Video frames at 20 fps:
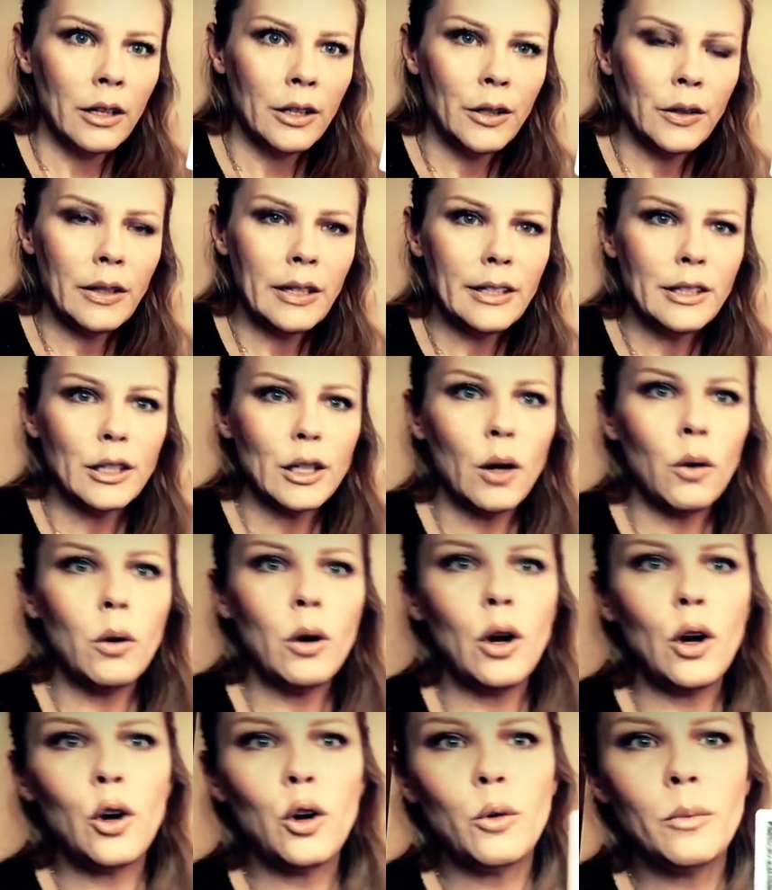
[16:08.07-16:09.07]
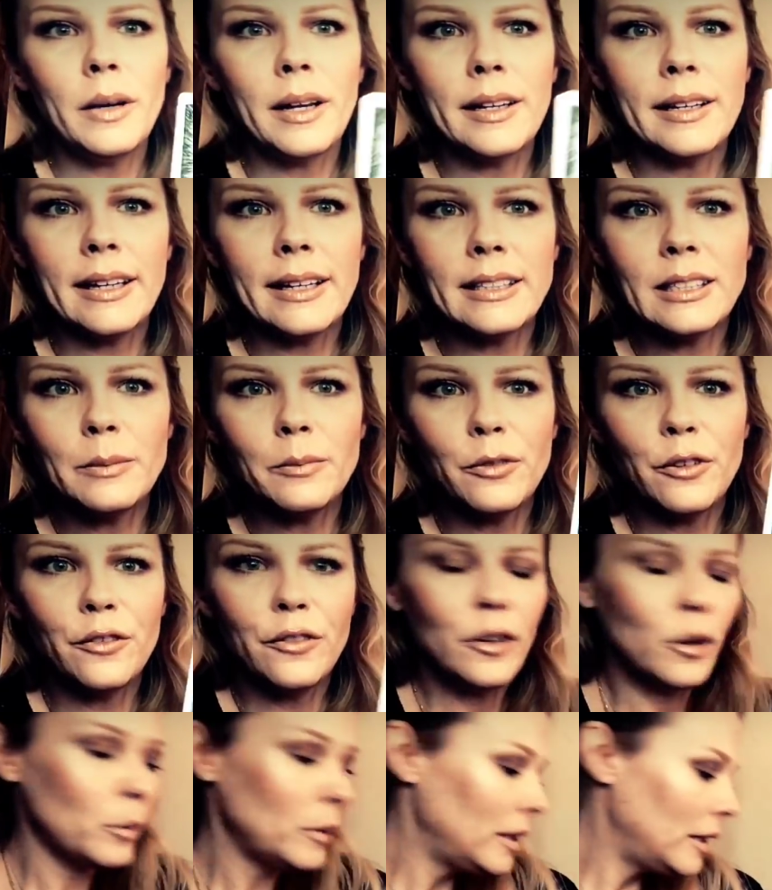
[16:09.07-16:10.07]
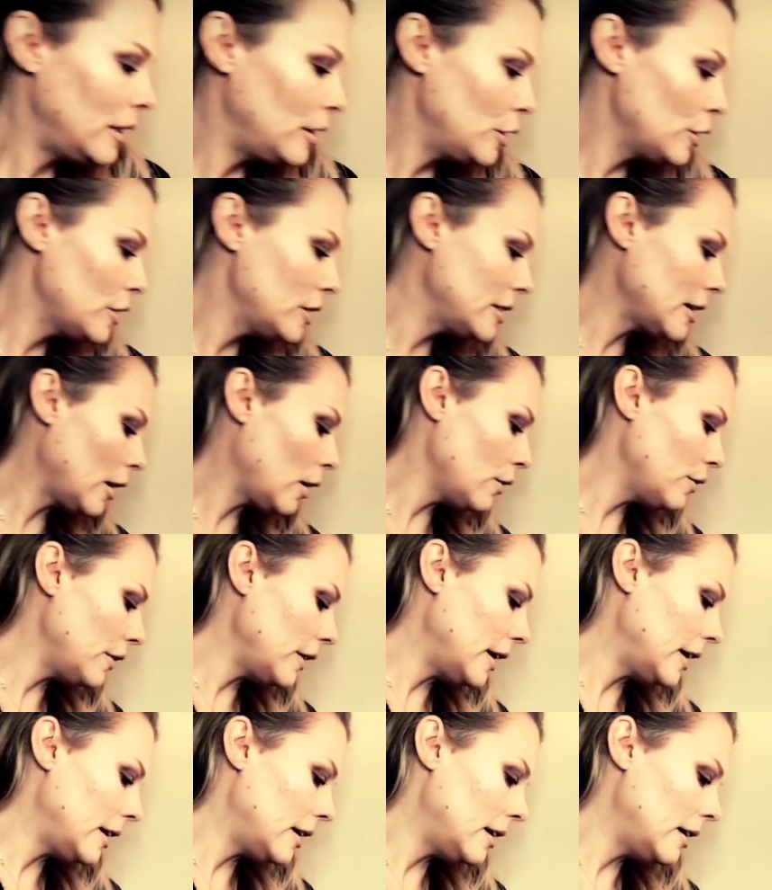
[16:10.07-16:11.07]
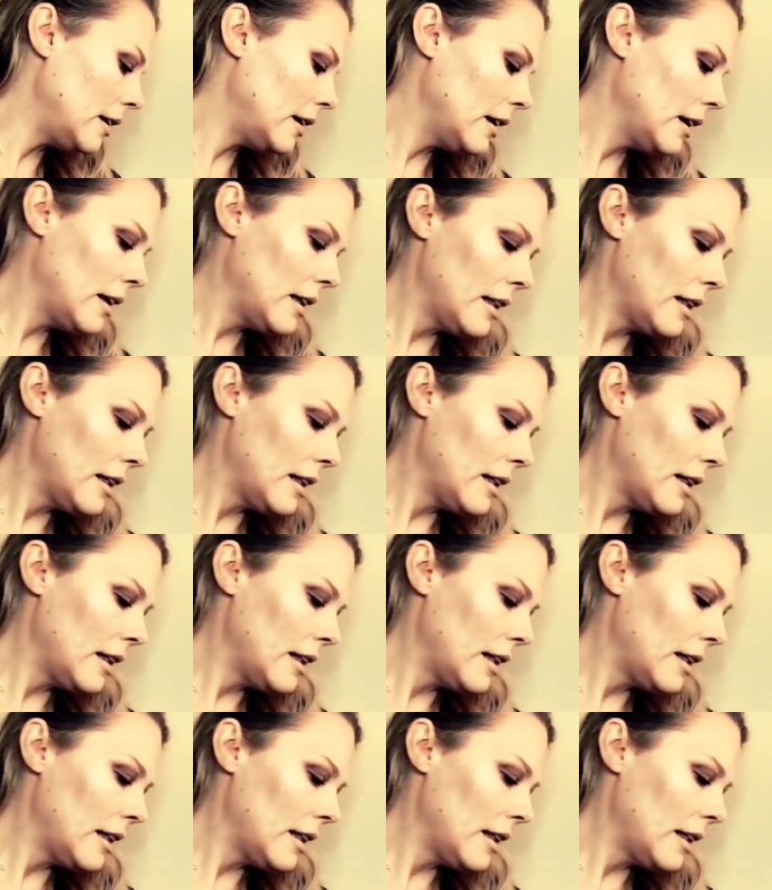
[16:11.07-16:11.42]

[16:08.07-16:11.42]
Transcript: You need to go home and get some fulfillment in yourself and